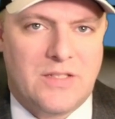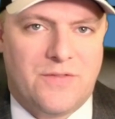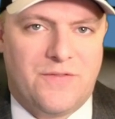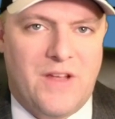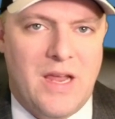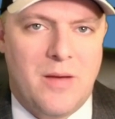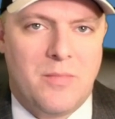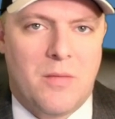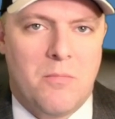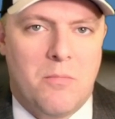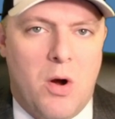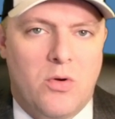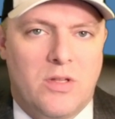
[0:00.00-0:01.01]
Famed
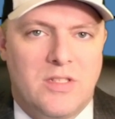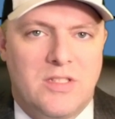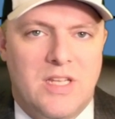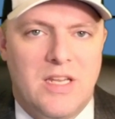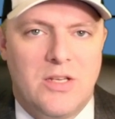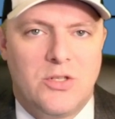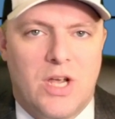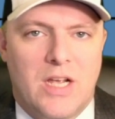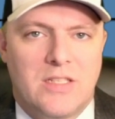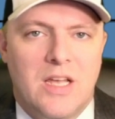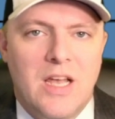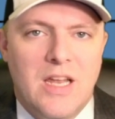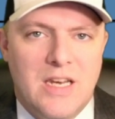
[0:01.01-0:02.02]
modalist TD
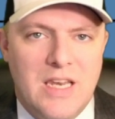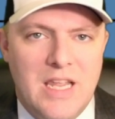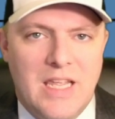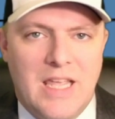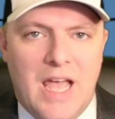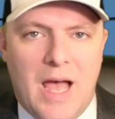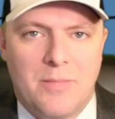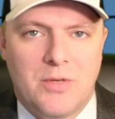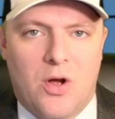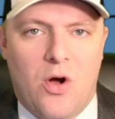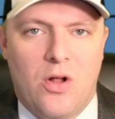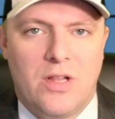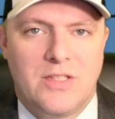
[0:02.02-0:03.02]
Jakes kneecapped
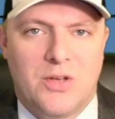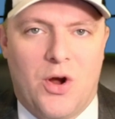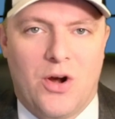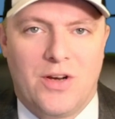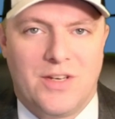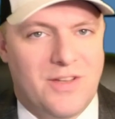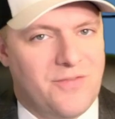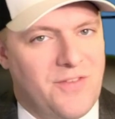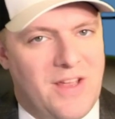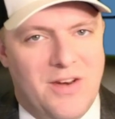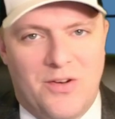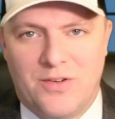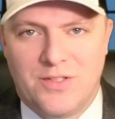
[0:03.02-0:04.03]
all his ardent
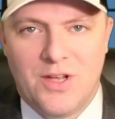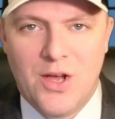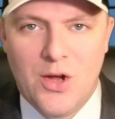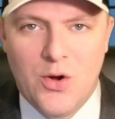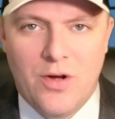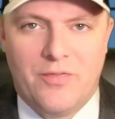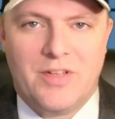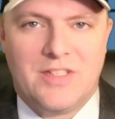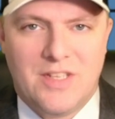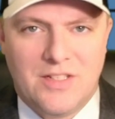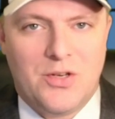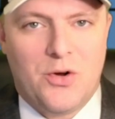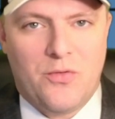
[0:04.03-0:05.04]
defenders who have
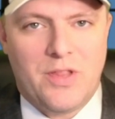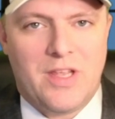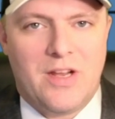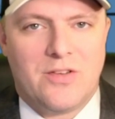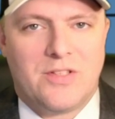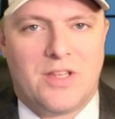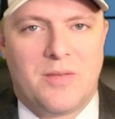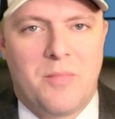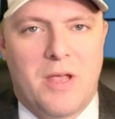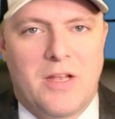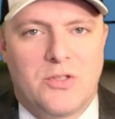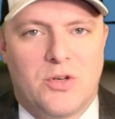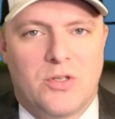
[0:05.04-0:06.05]
insisted over the years that the
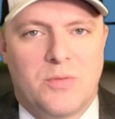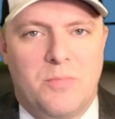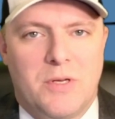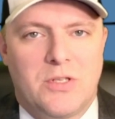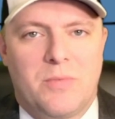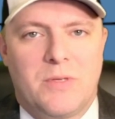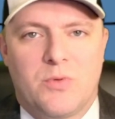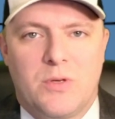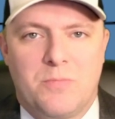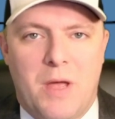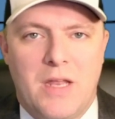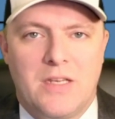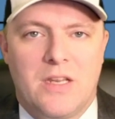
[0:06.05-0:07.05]
megachurch bishop has
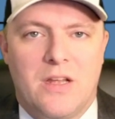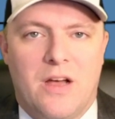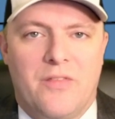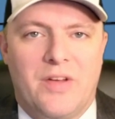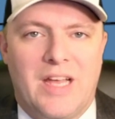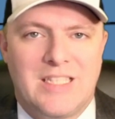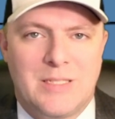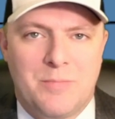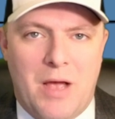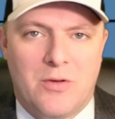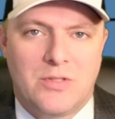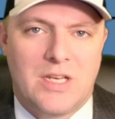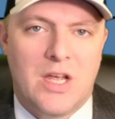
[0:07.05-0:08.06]
repented of
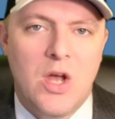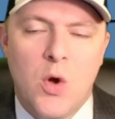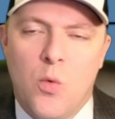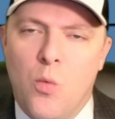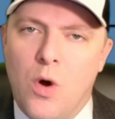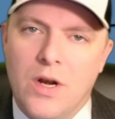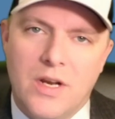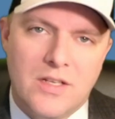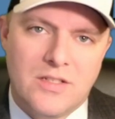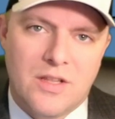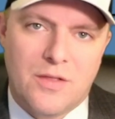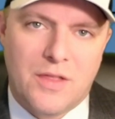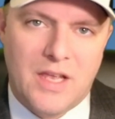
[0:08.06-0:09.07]
espousing
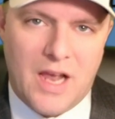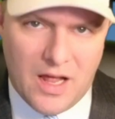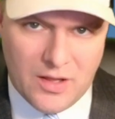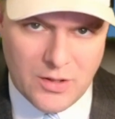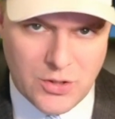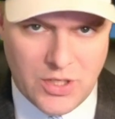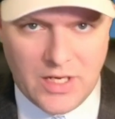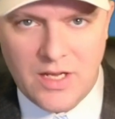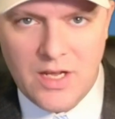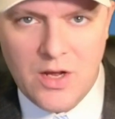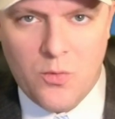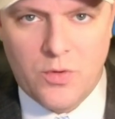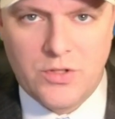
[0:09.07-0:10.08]
oneness theology,
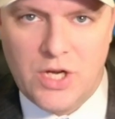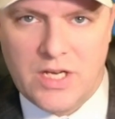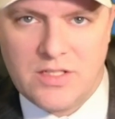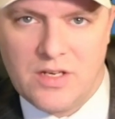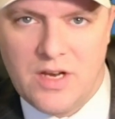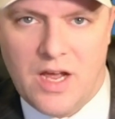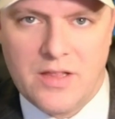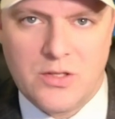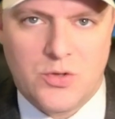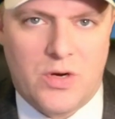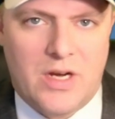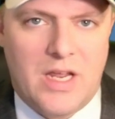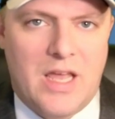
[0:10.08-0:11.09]
with Jakes denying the
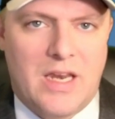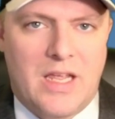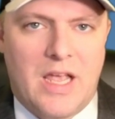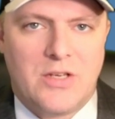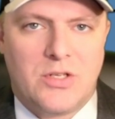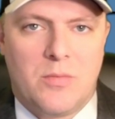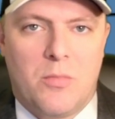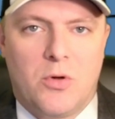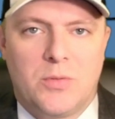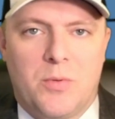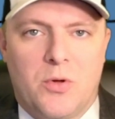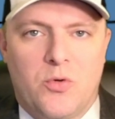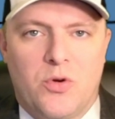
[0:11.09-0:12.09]
Trinity and engaging in
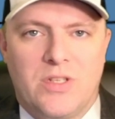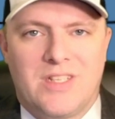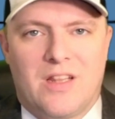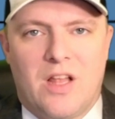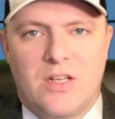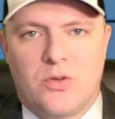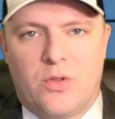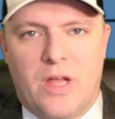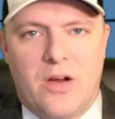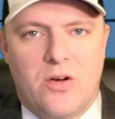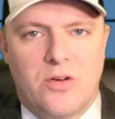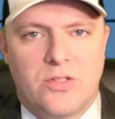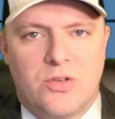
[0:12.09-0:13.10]
multiple Christological
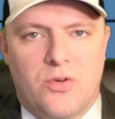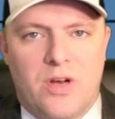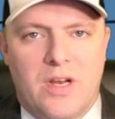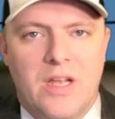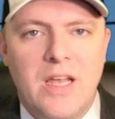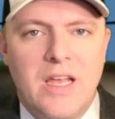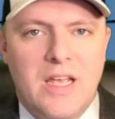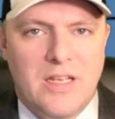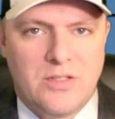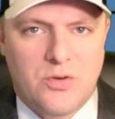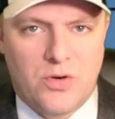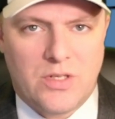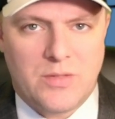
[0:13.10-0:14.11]
errors during his
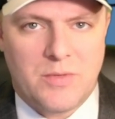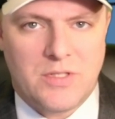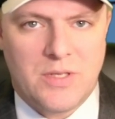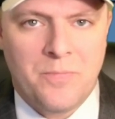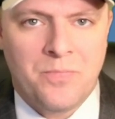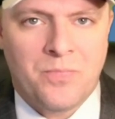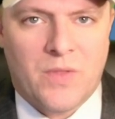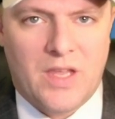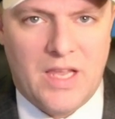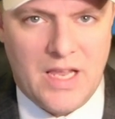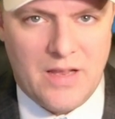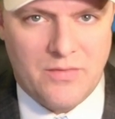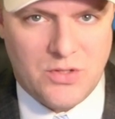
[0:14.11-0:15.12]
Christmas
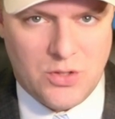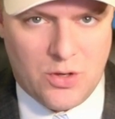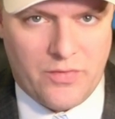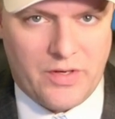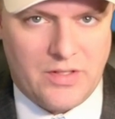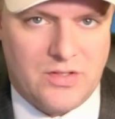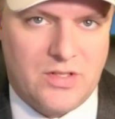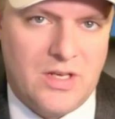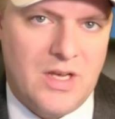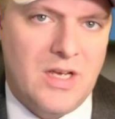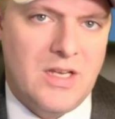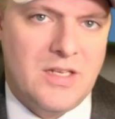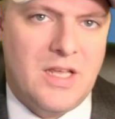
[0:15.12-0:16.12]
Eve service.
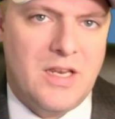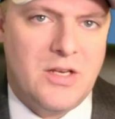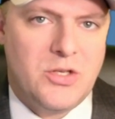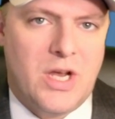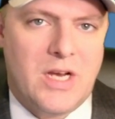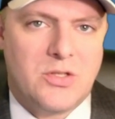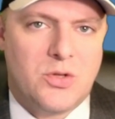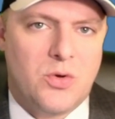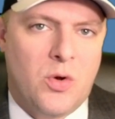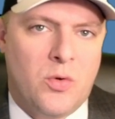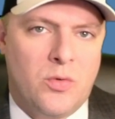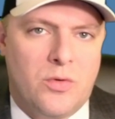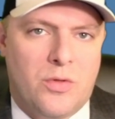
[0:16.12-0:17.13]
TD Jakes,
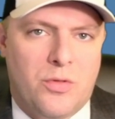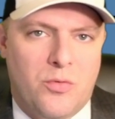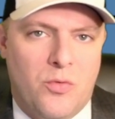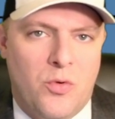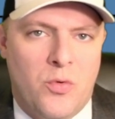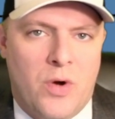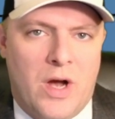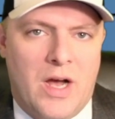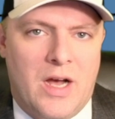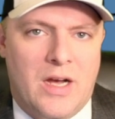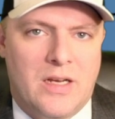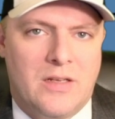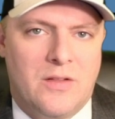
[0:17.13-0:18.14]
through, through
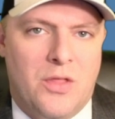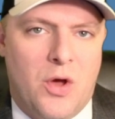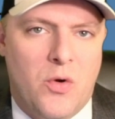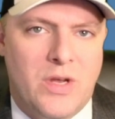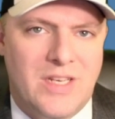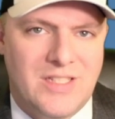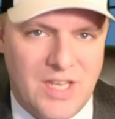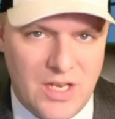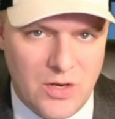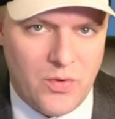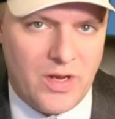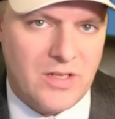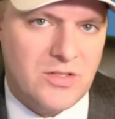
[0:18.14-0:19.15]
uh, though
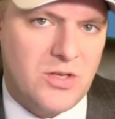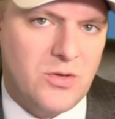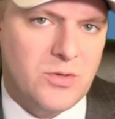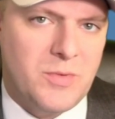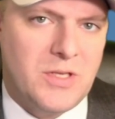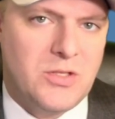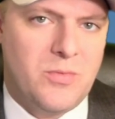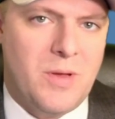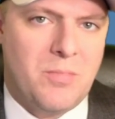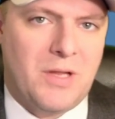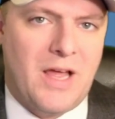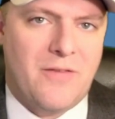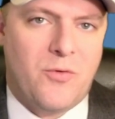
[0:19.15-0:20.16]
continuing, excuse me, to be
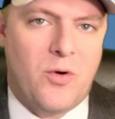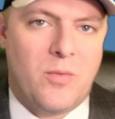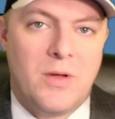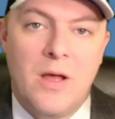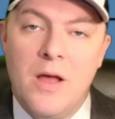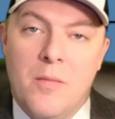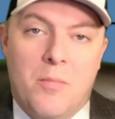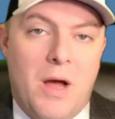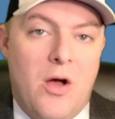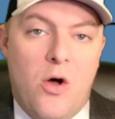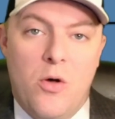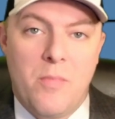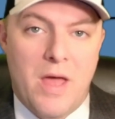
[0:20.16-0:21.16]
platformed by
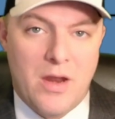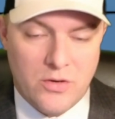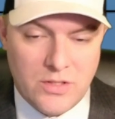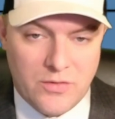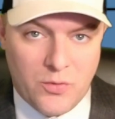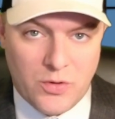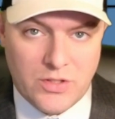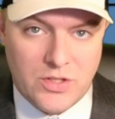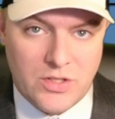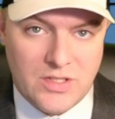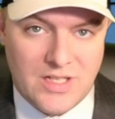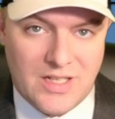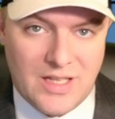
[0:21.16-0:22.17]
all manners of
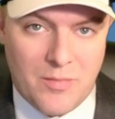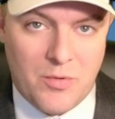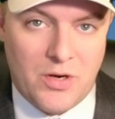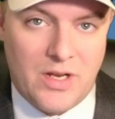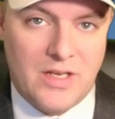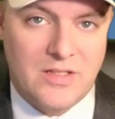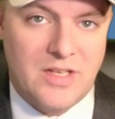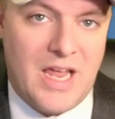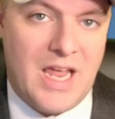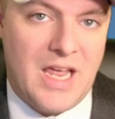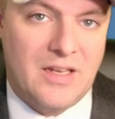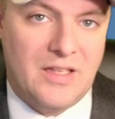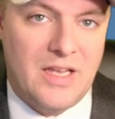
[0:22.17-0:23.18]
Christian celebrities
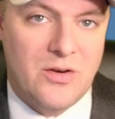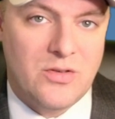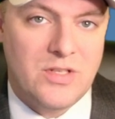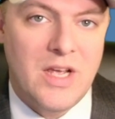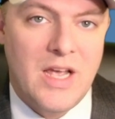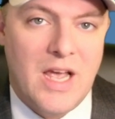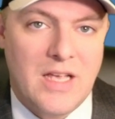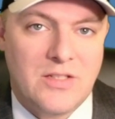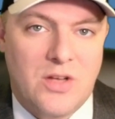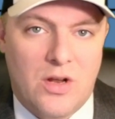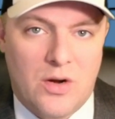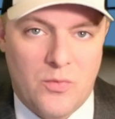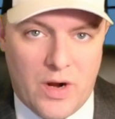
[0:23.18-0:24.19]
and leaders, has
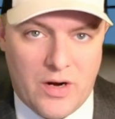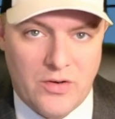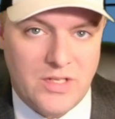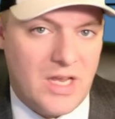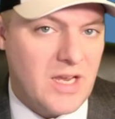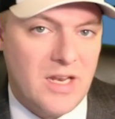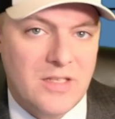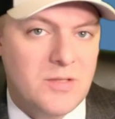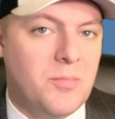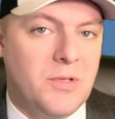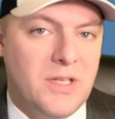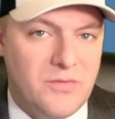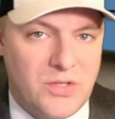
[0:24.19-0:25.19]
gone on record saying he doesn't
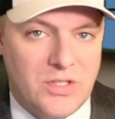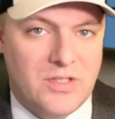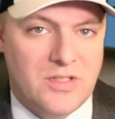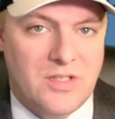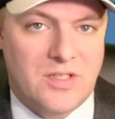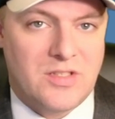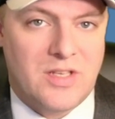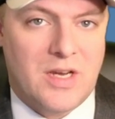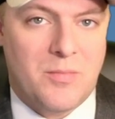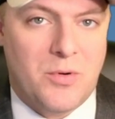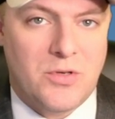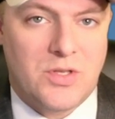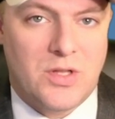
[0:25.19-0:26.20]
believe Jesus is the second
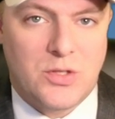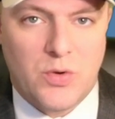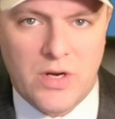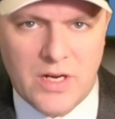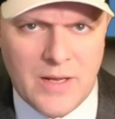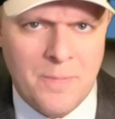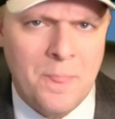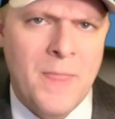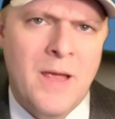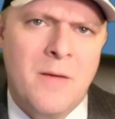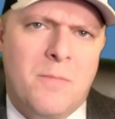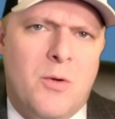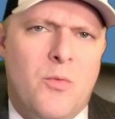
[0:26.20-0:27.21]
person of the Trinity,
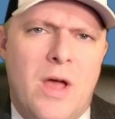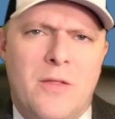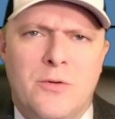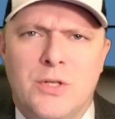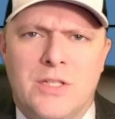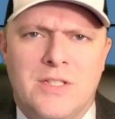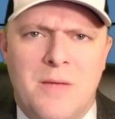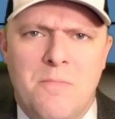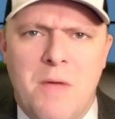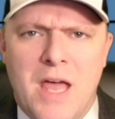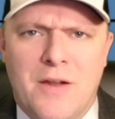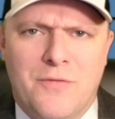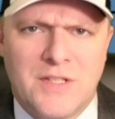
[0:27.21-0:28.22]
but rather just a
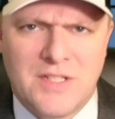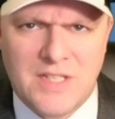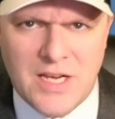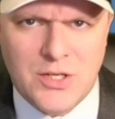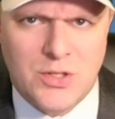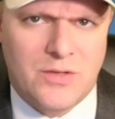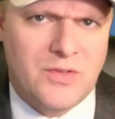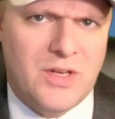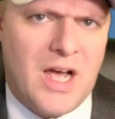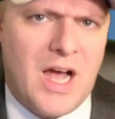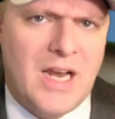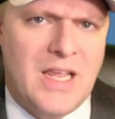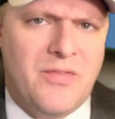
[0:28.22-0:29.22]
manifestation of
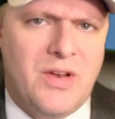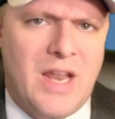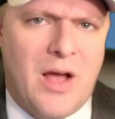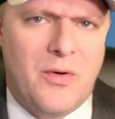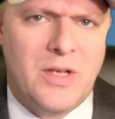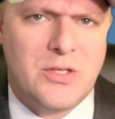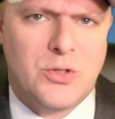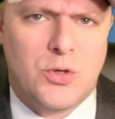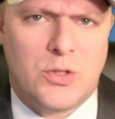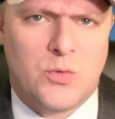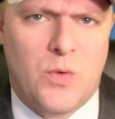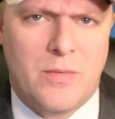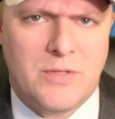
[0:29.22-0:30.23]
God. Even now, his
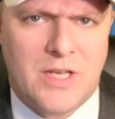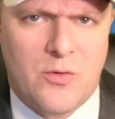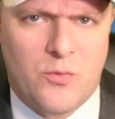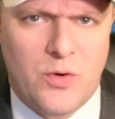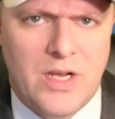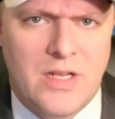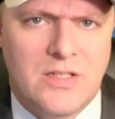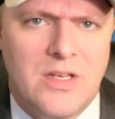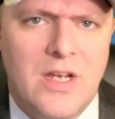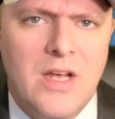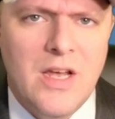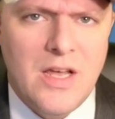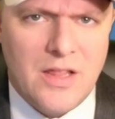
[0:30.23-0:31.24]
church website reads,
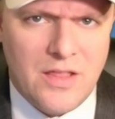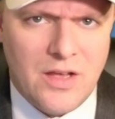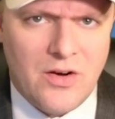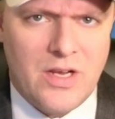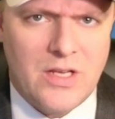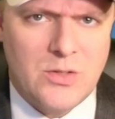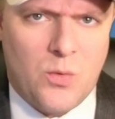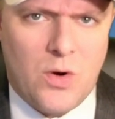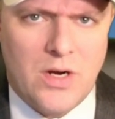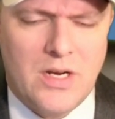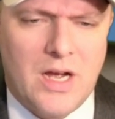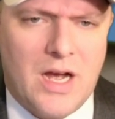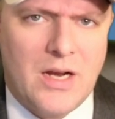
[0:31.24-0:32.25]
"There is
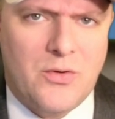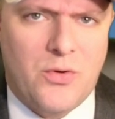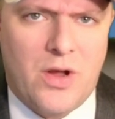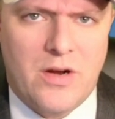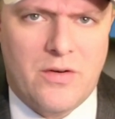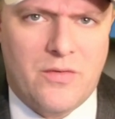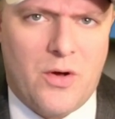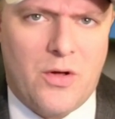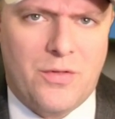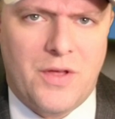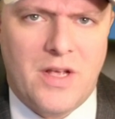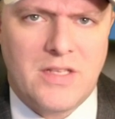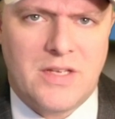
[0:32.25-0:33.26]
one God, creator of all
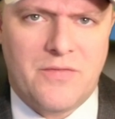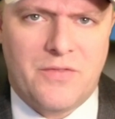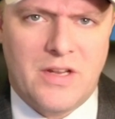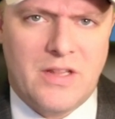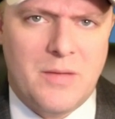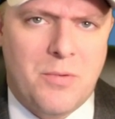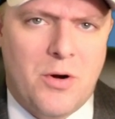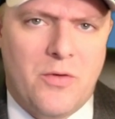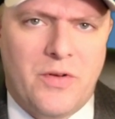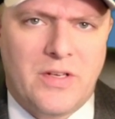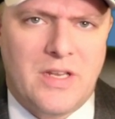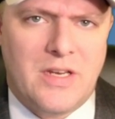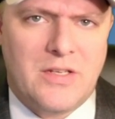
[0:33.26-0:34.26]
things, infinitely
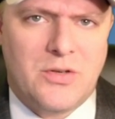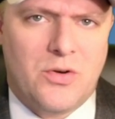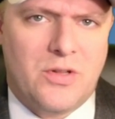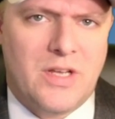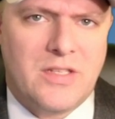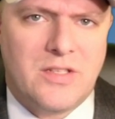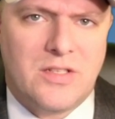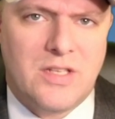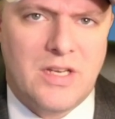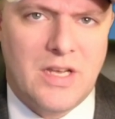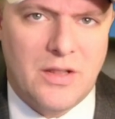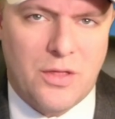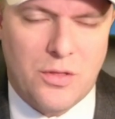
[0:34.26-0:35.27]
perfect and eternally
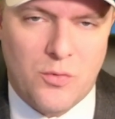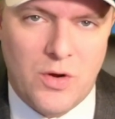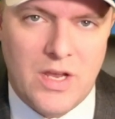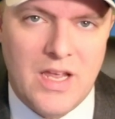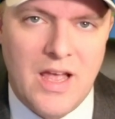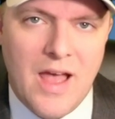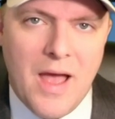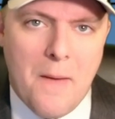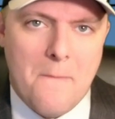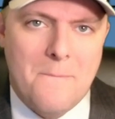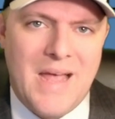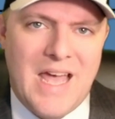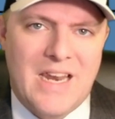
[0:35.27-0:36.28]
existing in three
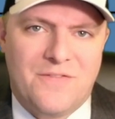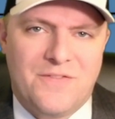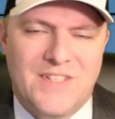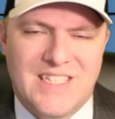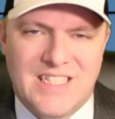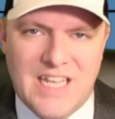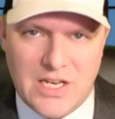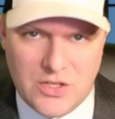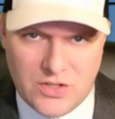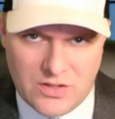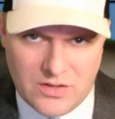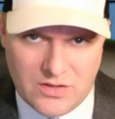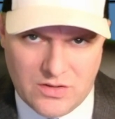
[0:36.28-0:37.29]

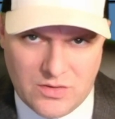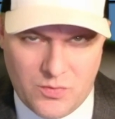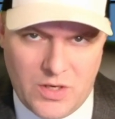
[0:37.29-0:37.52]
manifestations."